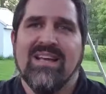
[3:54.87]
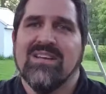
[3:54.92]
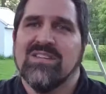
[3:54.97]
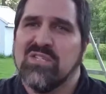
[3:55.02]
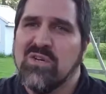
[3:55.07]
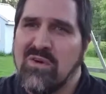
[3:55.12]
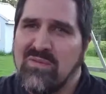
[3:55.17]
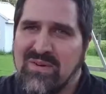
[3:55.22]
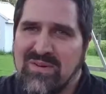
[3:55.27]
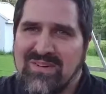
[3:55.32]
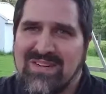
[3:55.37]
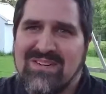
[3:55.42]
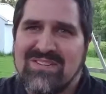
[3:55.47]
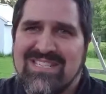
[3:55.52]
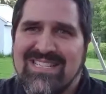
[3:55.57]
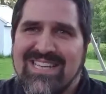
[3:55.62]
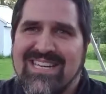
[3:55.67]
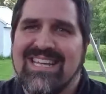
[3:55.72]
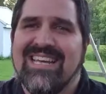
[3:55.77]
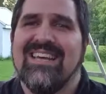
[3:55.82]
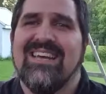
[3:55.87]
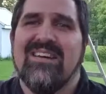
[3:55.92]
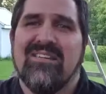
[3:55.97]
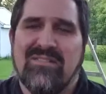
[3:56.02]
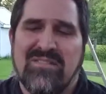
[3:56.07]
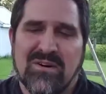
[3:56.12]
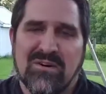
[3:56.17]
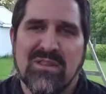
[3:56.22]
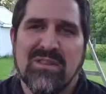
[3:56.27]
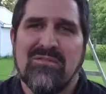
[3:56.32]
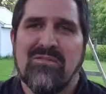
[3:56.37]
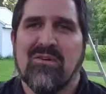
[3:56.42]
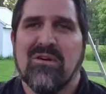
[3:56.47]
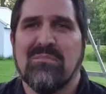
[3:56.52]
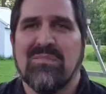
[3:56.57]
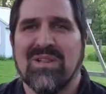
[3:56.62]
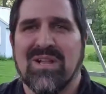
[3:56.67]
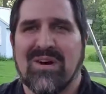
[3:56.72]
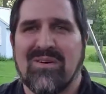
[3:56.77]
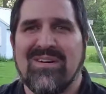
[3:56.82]
So if you're interested, fill in the
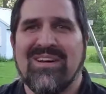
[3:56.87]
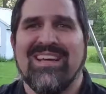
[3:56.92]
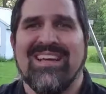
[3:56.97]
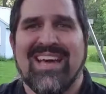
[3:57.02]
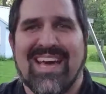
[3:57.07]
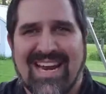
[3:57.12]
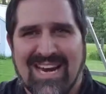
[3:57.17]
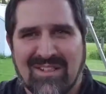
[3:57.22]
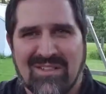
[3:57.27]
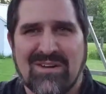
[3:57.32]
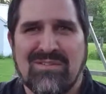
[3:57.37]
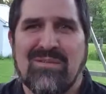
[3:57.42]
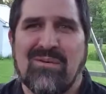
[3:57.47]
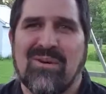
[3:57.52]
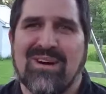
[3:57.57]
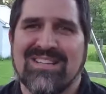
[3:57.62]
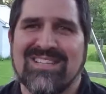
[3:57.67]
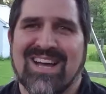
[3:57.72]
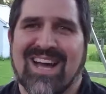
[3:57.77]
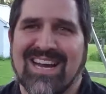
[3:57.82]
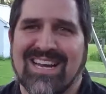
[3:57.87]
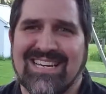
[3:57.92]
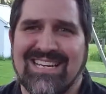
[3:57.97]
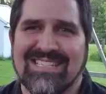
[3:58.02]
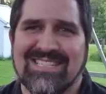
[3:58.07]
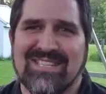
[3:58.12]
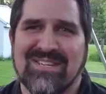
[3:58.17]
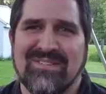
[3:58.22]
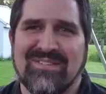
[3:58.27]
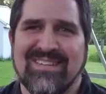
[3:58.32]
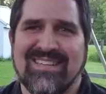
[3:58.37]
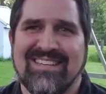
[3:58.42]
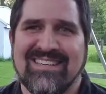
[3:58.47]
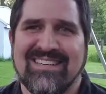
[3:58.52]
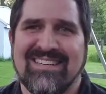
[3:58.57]
form below, and I'll look forward to talking to you soon.